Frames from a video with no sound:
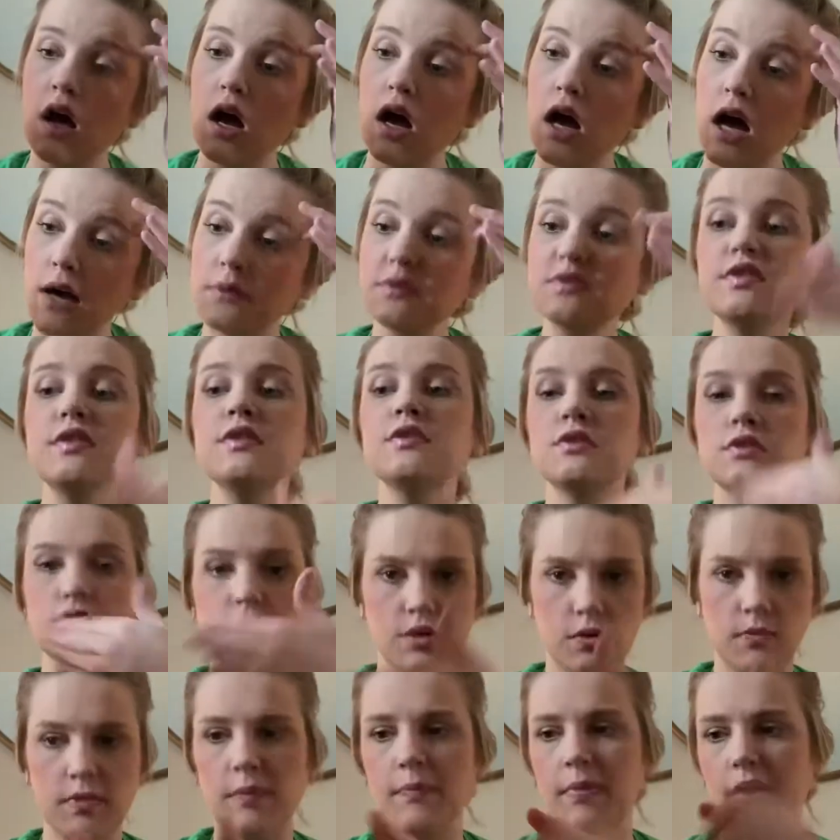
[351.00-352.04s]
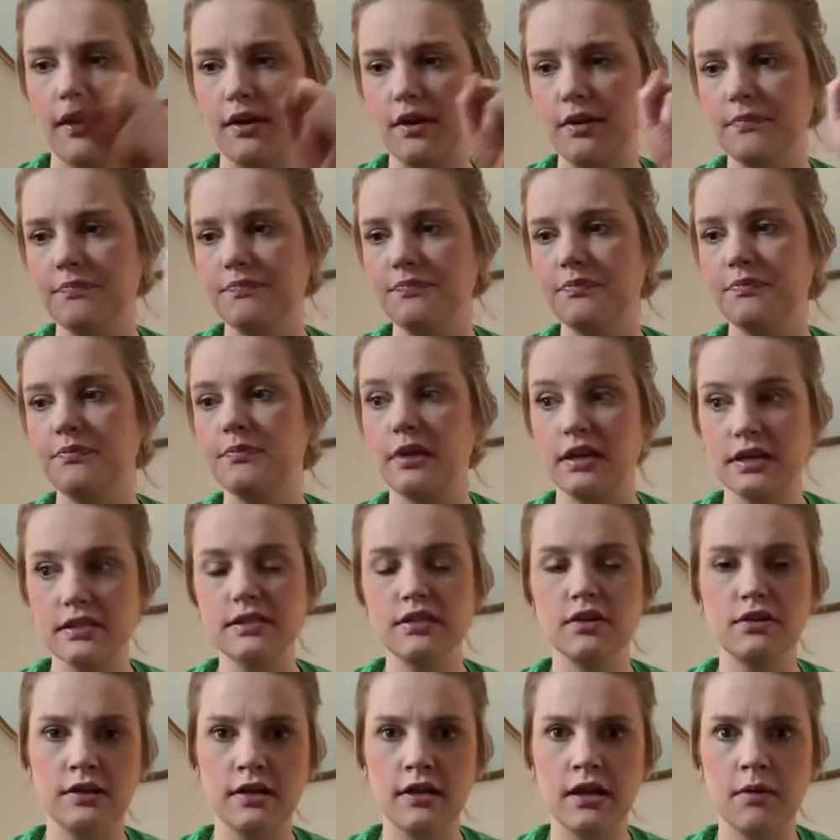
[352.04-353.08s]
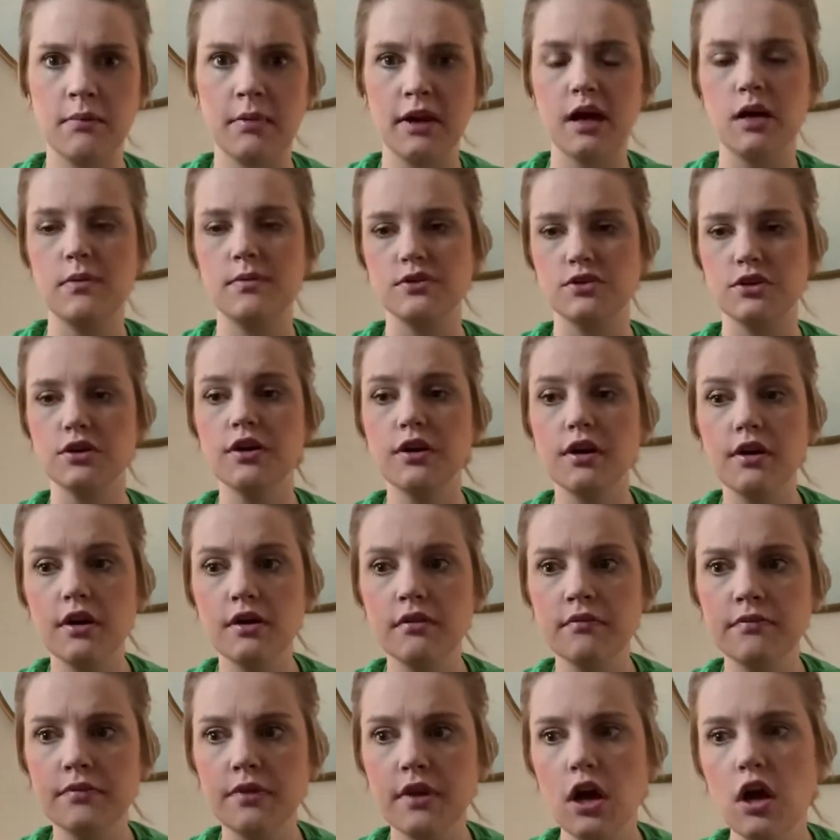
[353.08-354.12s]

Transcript: I was feeling a little bit better, but I still didn't have my cup of sugar.